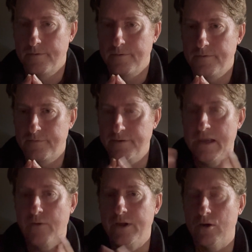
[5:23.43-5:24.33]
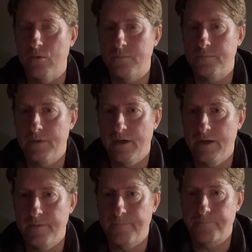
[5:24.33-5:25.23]
scenario.
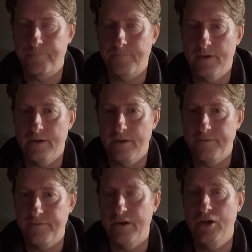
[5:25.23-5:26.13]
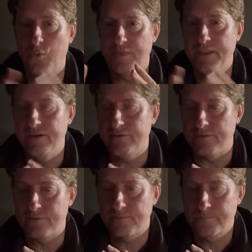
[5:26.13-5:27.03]
A scenario with
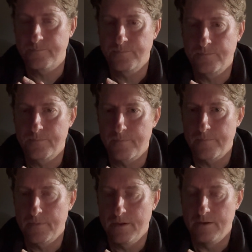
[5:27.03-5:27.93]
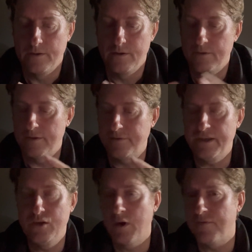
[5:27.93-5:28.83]
nations. Let's say
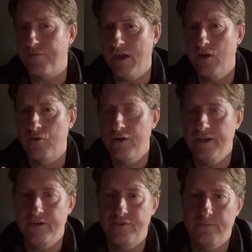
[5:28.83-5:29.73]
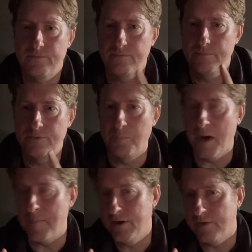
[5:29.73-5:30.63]
you want to fly over a nation to
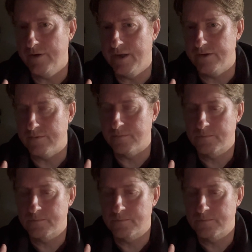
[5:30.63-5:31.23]
bomb another nation.